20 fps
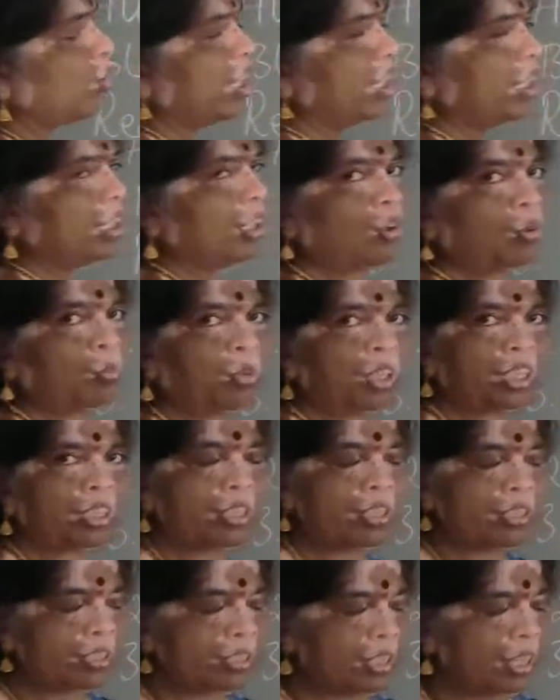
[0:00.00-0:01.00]

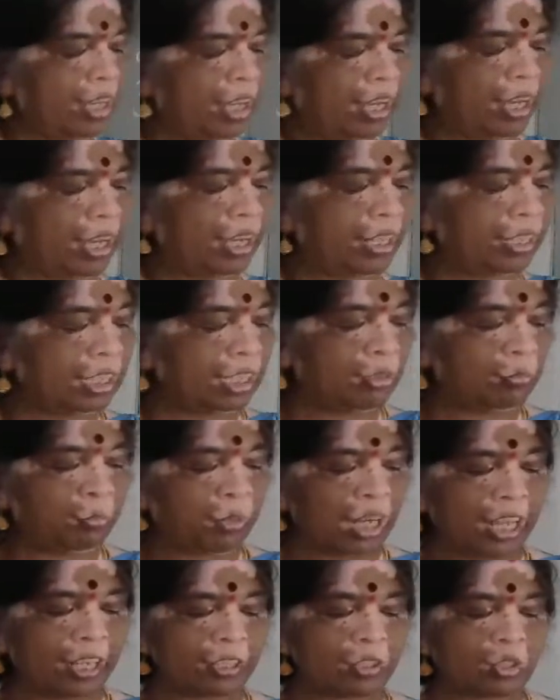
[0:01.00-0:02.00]
kilometers, and in
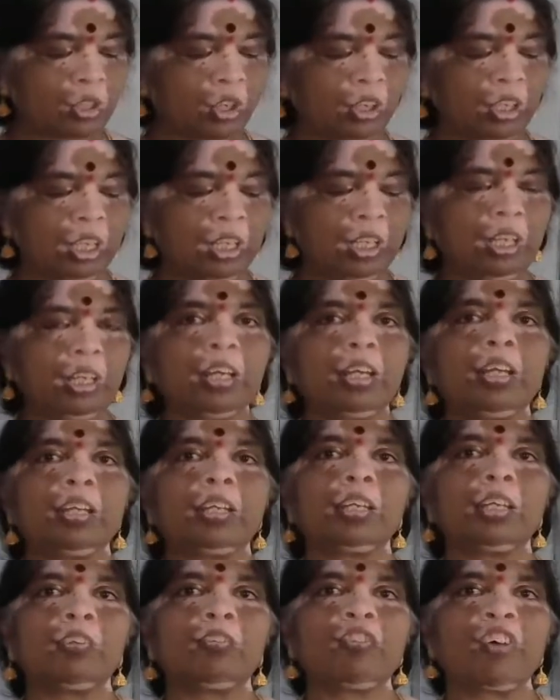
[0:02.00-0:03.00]
black soil, it
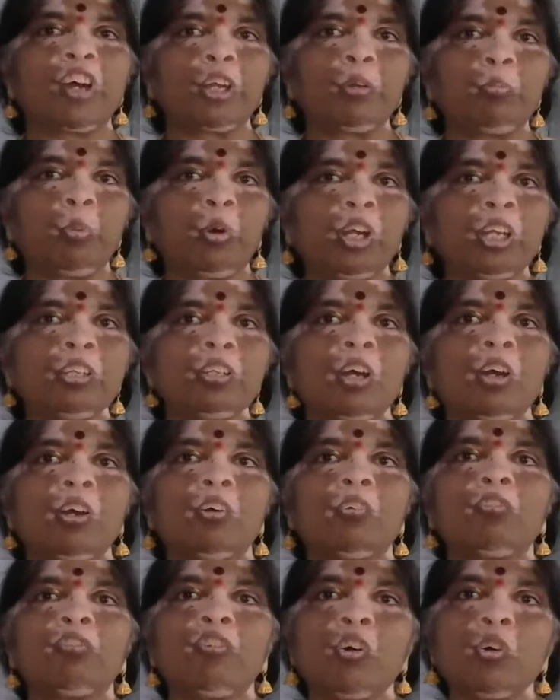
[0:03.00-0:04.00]
is
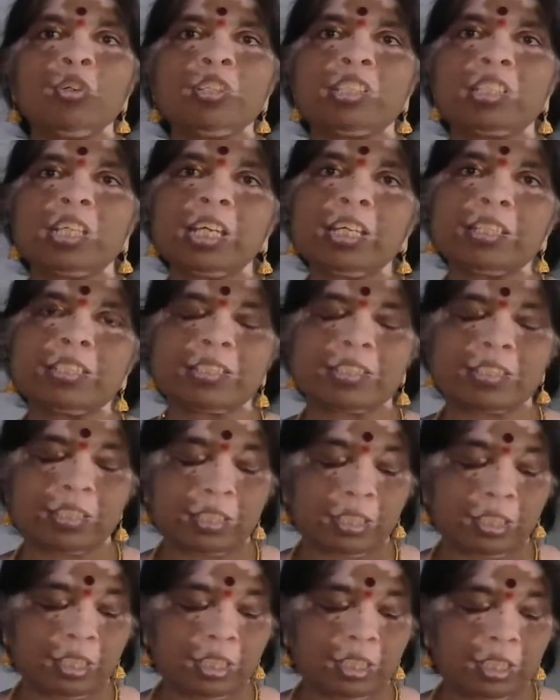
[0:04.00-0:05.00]
5.46
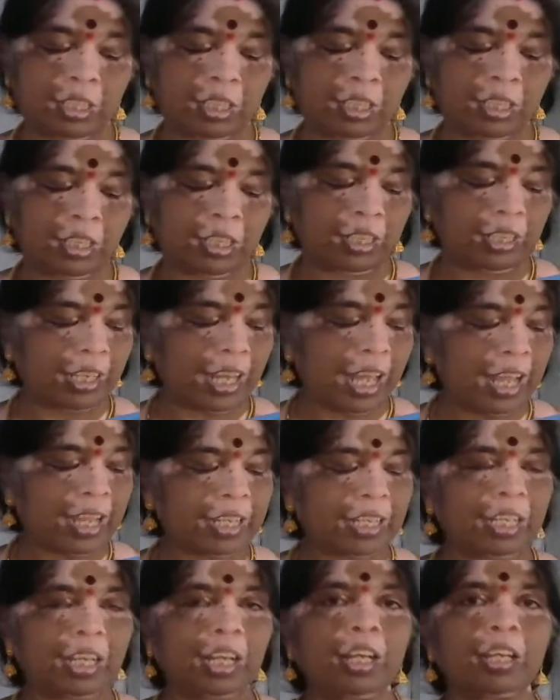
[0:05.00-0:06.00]

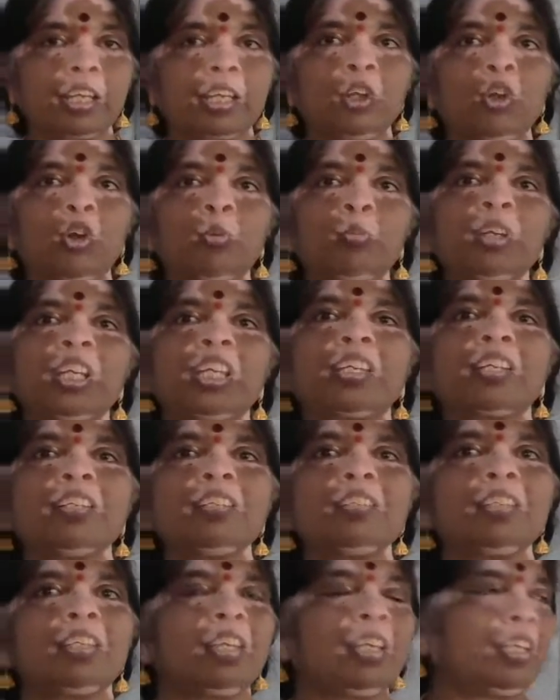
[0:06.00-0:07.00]
lakh kilometers
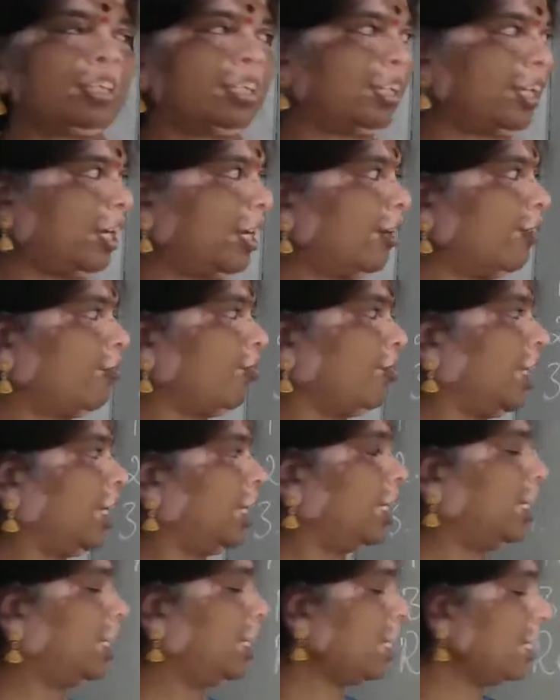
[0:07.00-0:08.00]
in India.
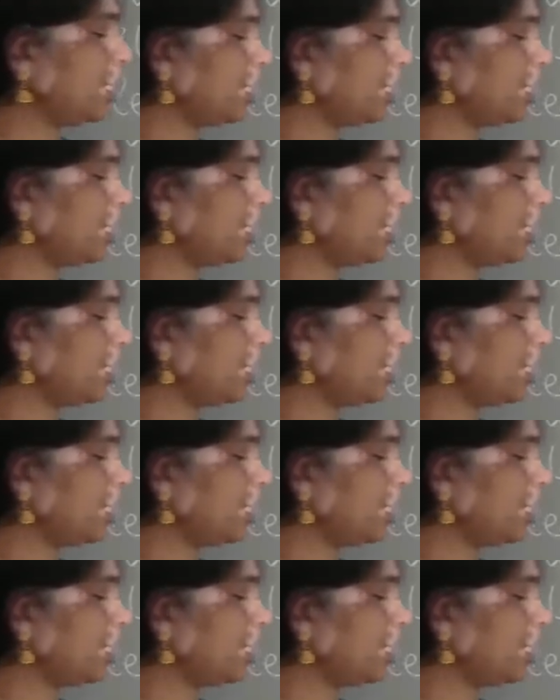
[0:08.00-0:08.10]
It is